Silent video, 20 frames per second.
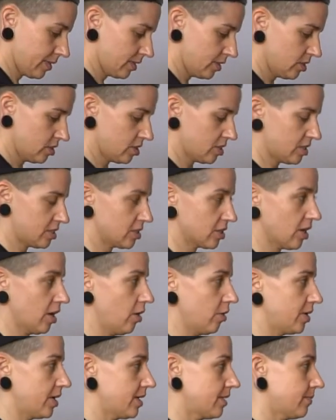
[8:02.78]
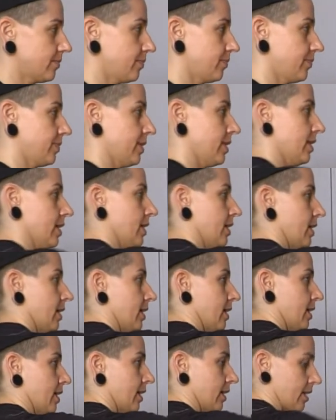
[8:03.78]
just to coat it.
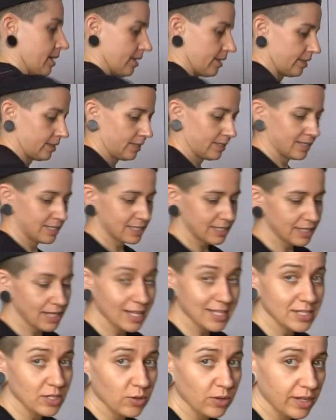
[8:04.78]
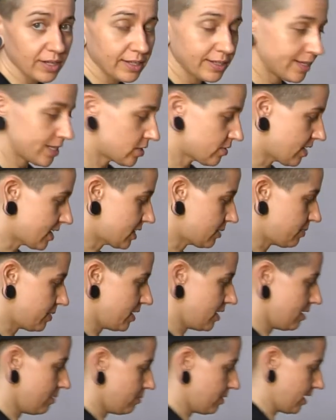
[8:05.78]
There's lots of oil in this
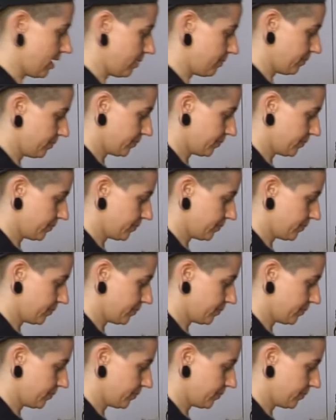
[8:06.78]
recipe, but